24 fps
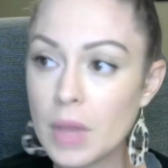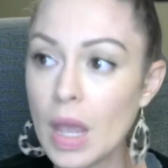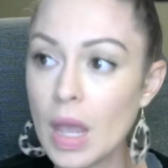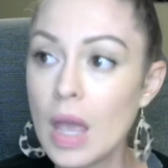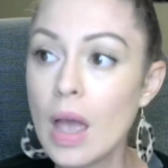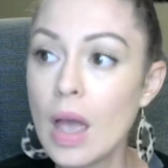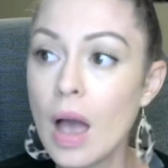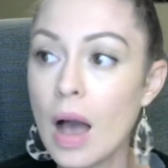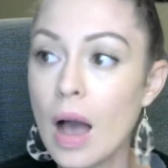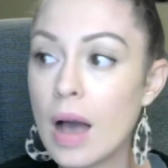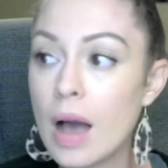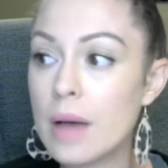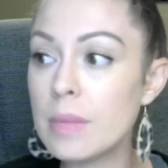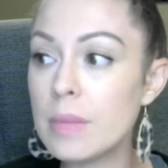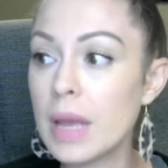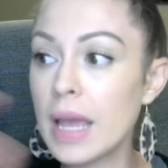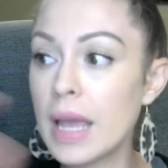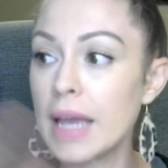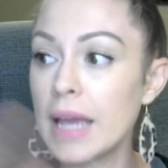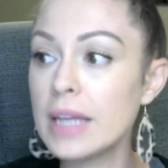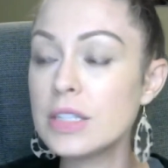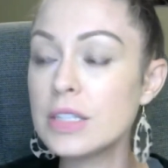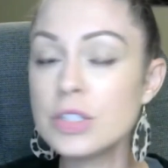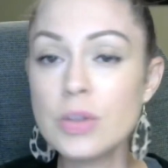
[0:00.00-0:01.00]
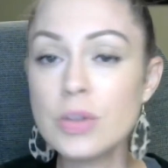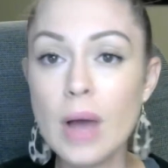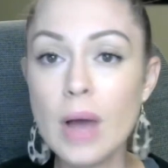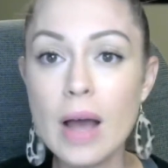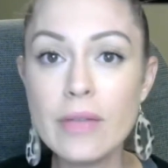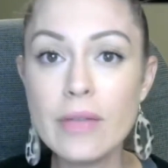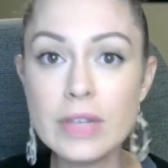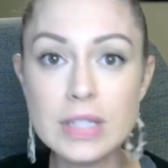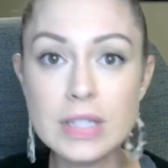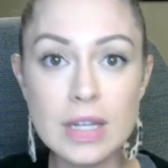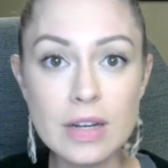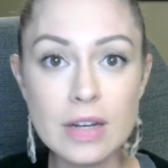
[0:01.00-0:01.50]
And you
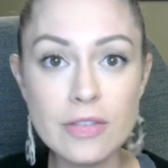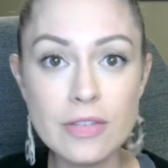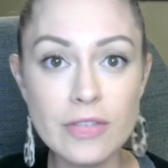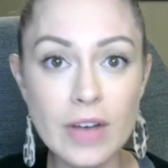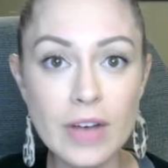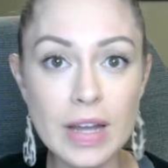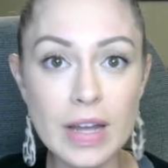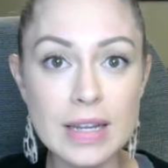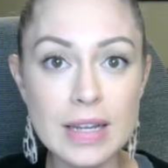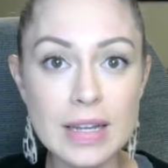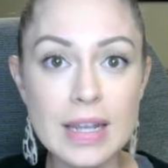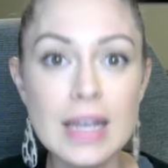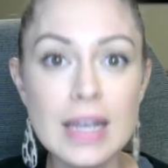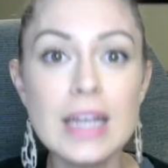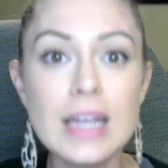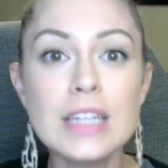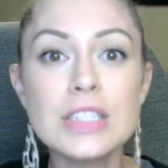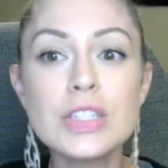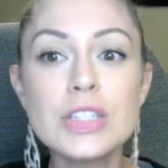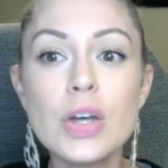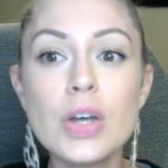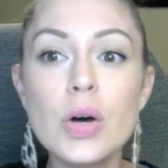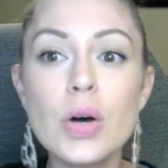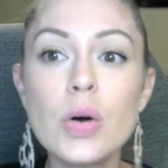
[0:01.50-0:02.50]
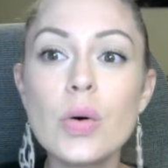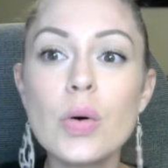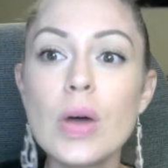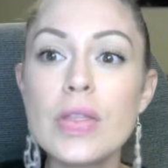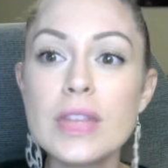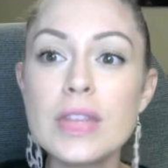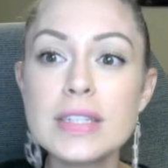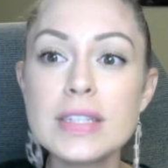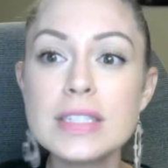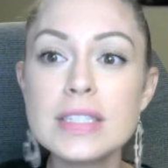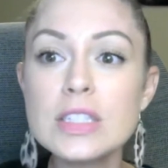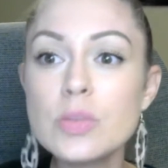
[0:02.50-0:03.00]
have a ton of fun. So
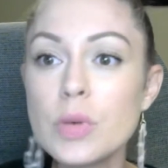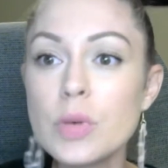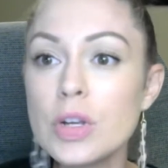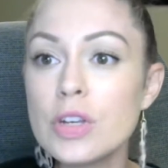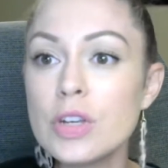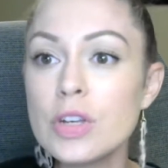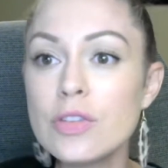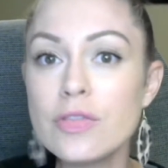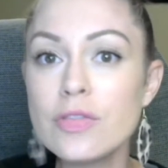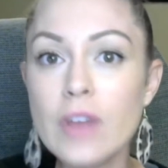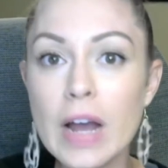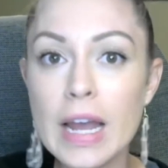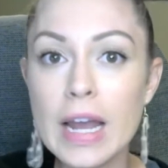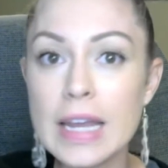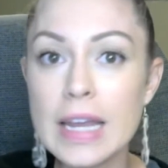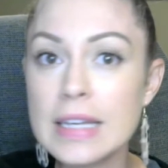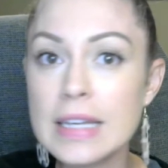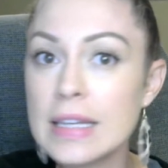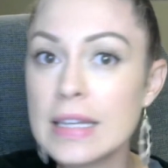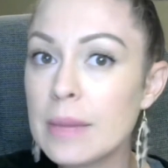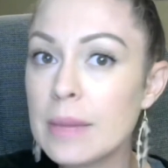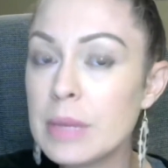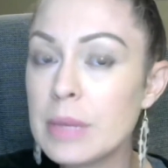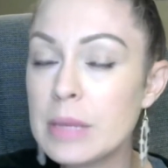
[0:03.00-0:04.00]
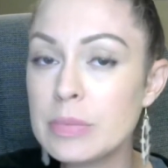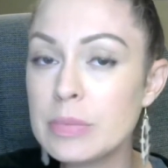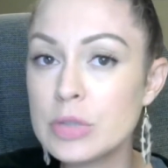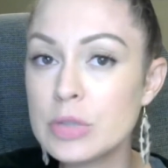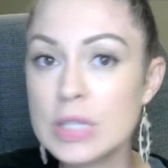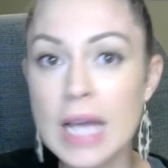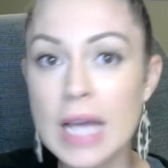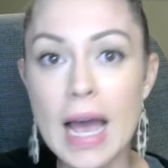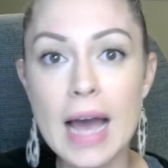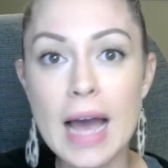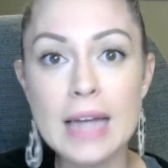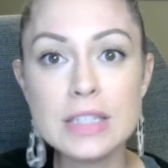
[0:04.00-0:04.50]
this is where you find people
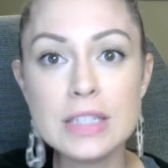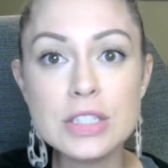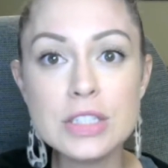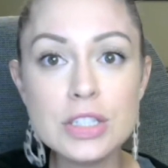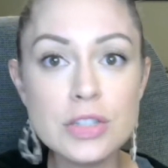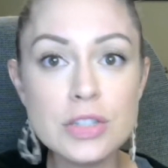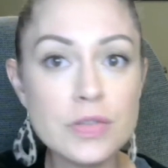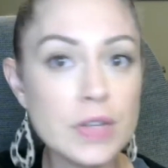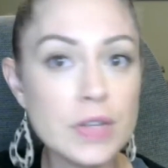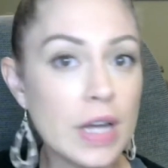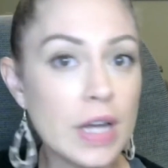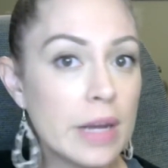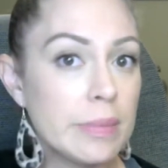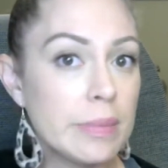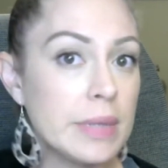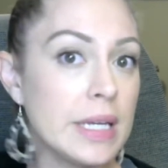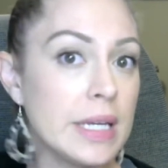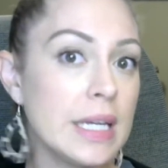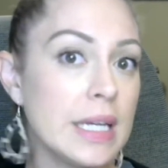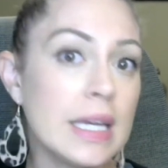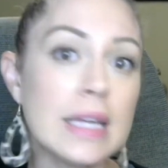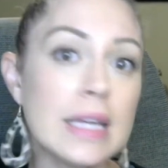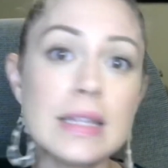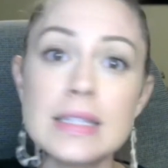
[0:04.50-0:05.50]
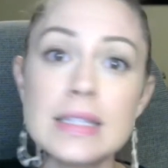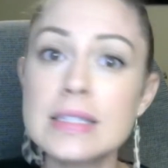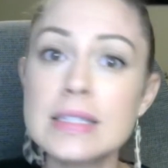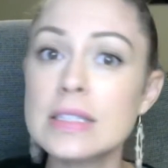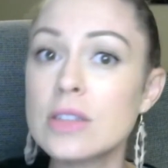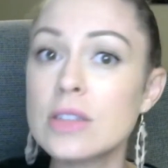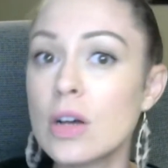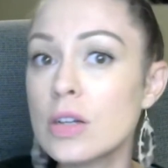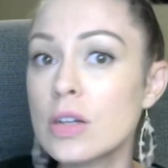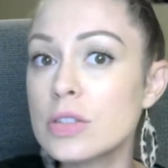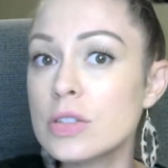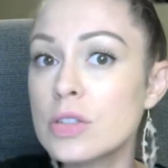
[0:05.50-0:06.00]
to add to your VIP. This is
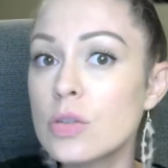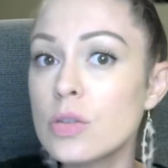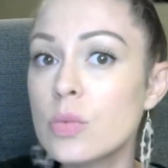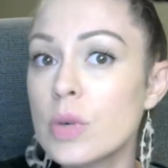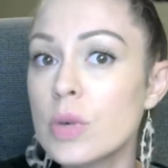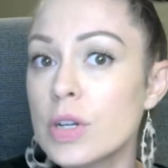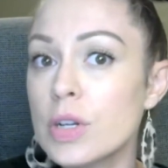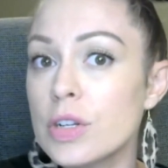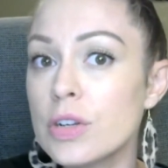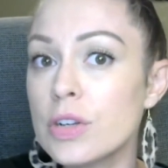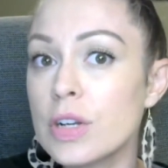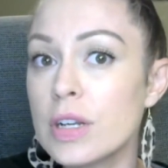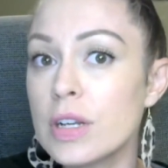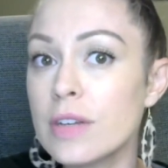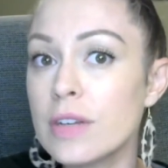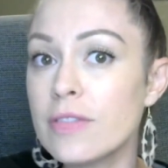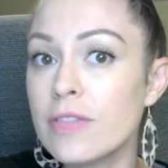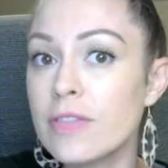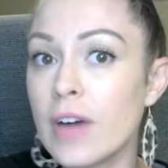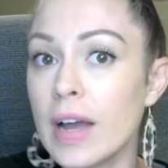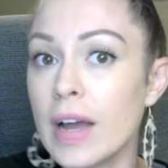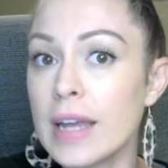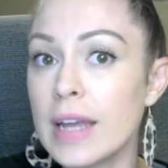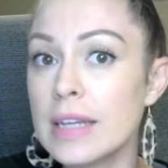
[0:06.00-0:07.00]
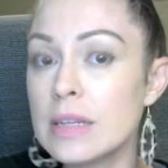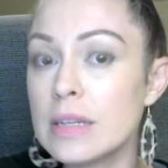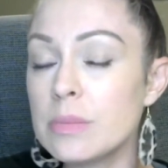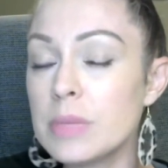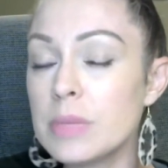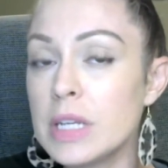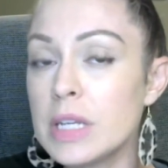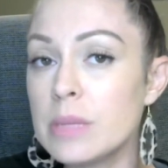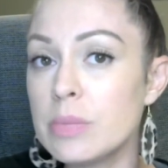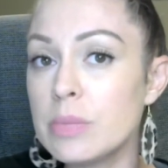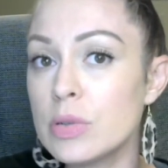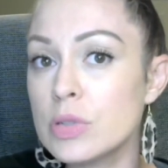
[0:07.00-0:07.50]
also where you're going to find
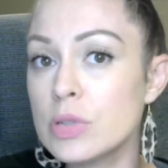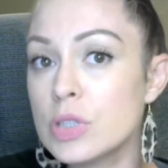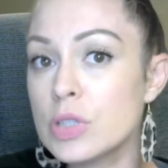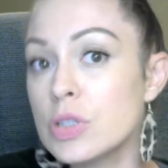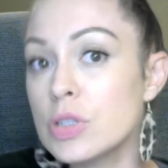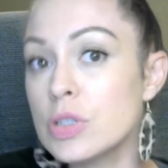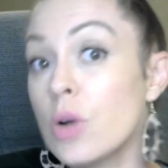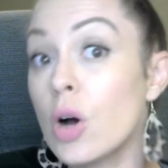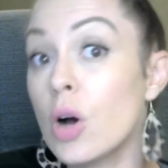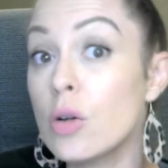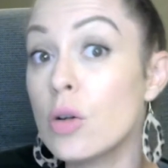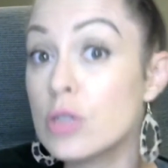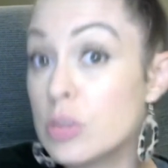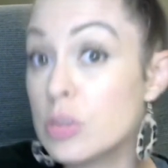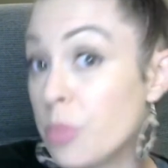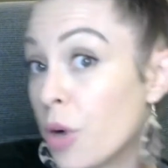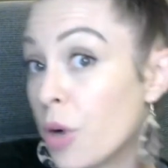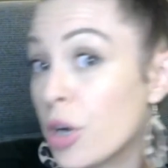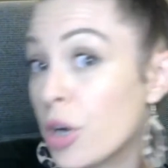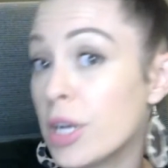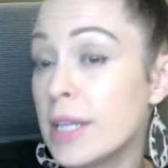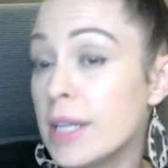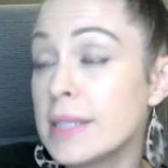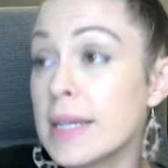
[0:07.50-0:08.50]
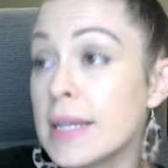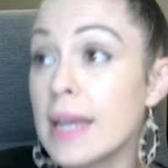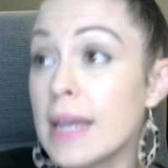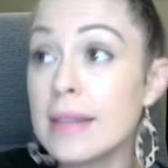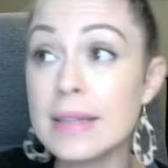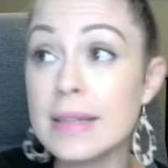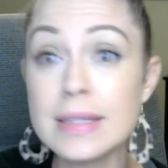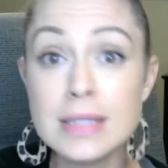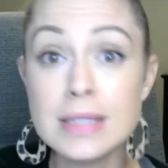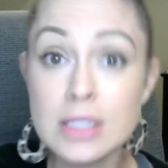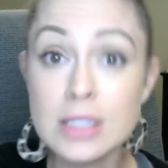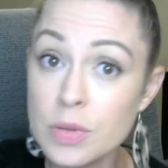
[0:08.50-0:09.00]
people to host parties. And
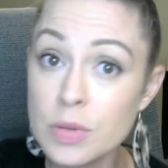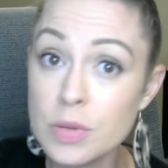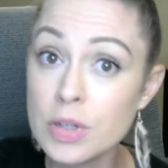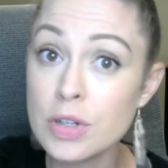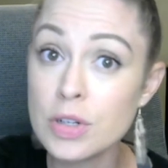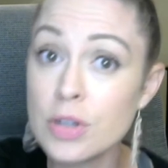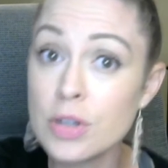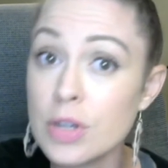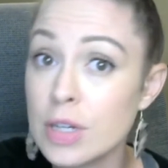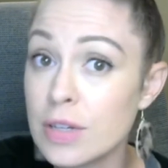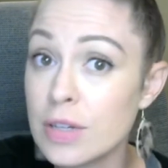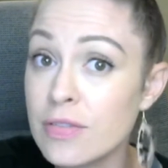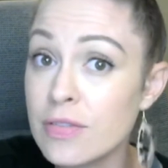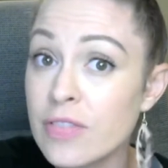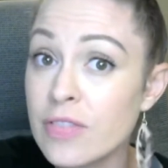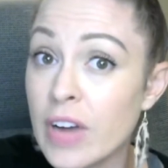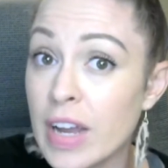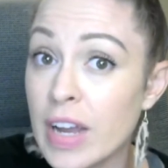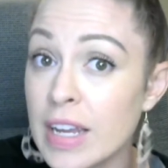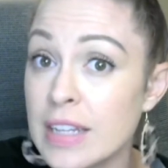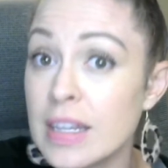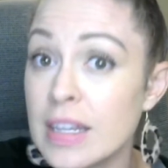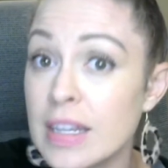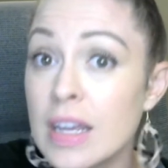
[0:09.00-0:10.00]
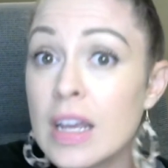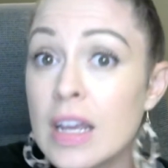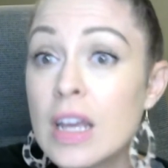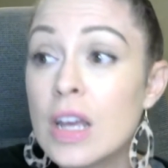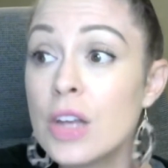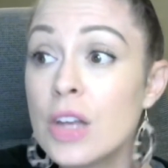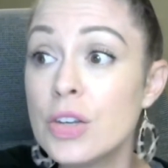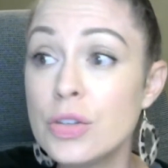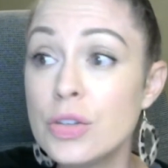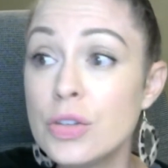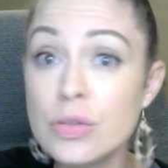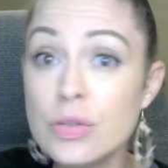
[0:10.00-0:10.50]
this is where you're going to find
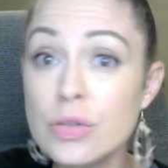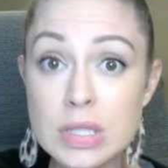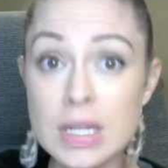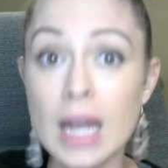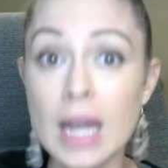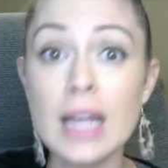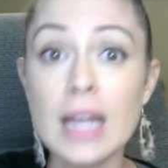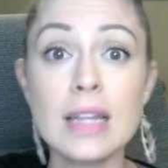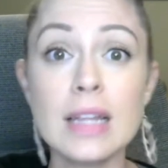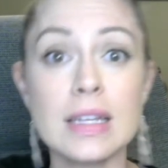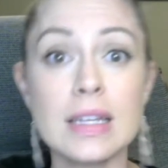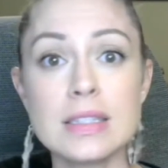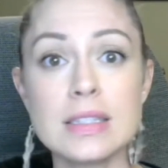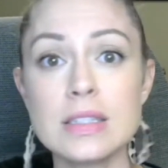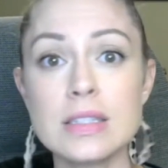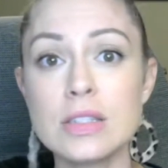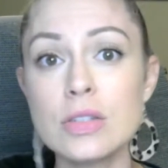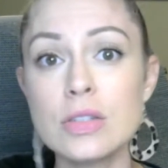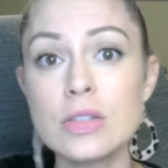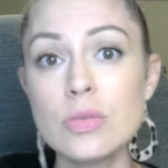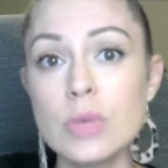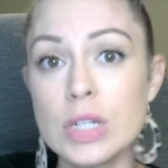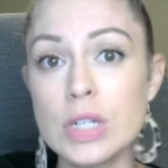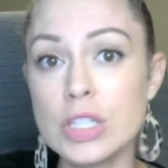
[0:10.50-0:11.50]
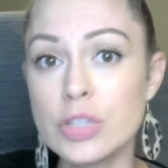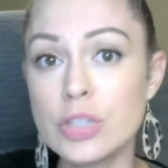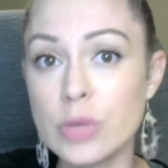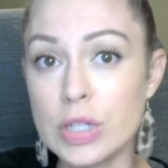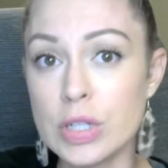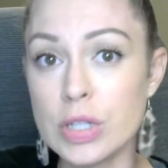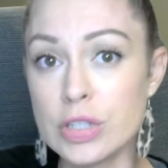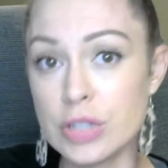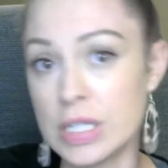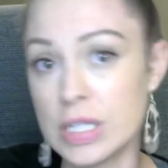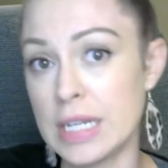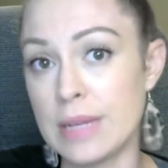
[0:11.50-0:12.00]
new stylists who want to join
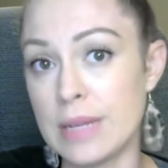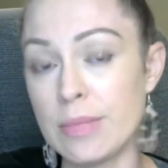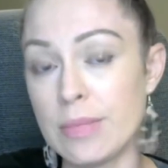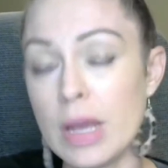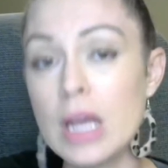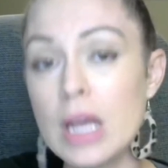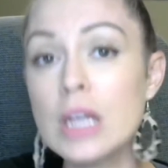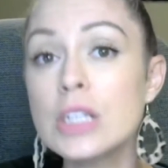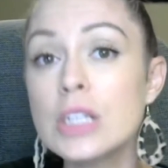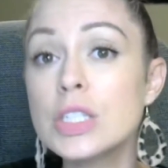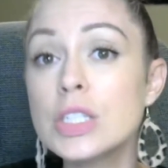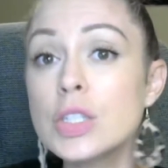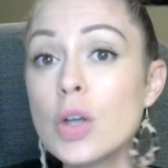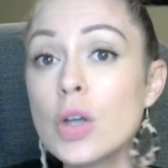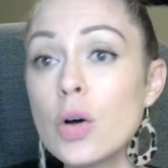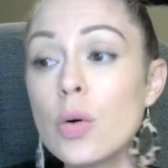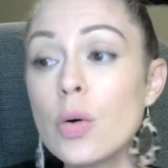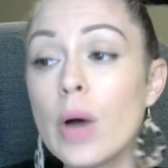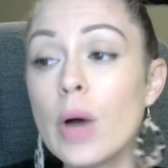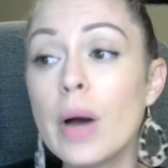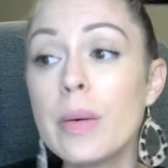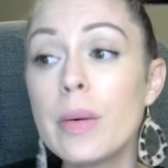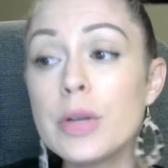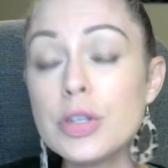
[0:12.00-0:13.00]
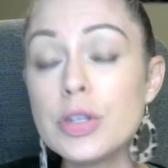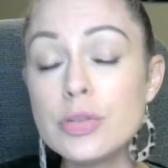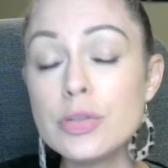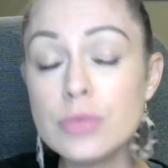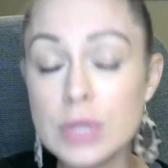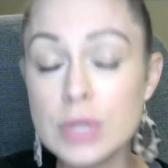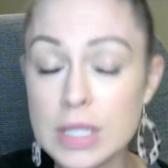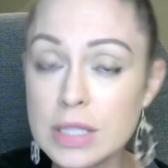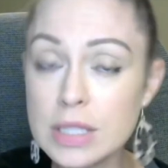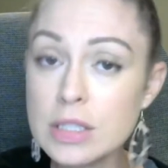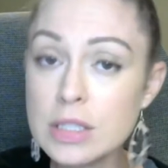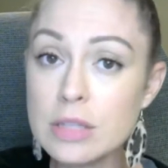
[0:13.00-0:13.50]
your team. So you
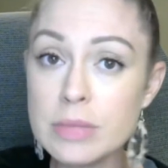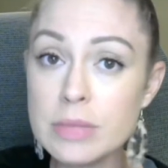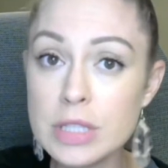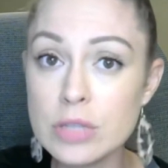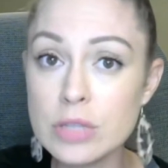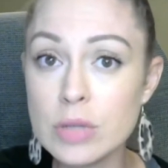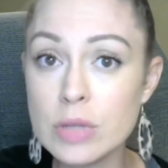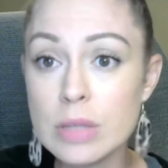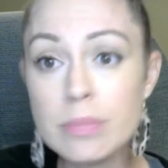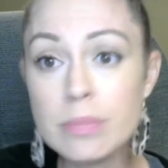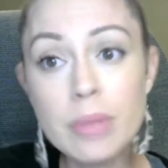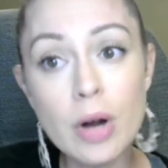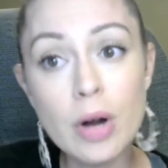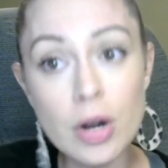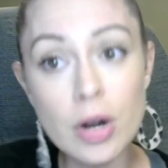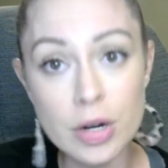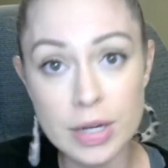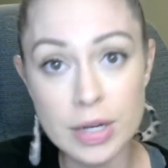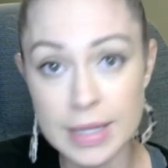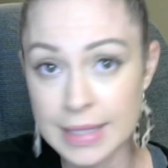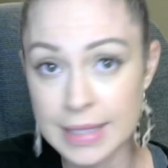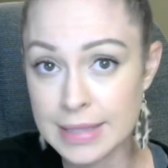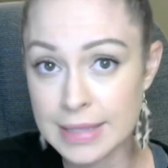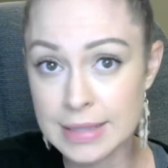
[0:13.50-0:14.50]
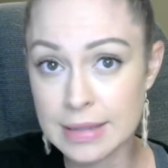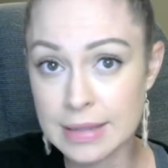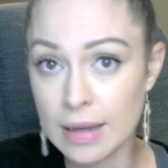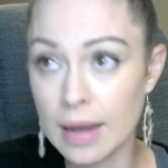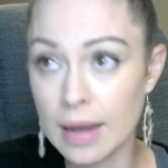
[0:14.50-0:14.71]
need to be doing parties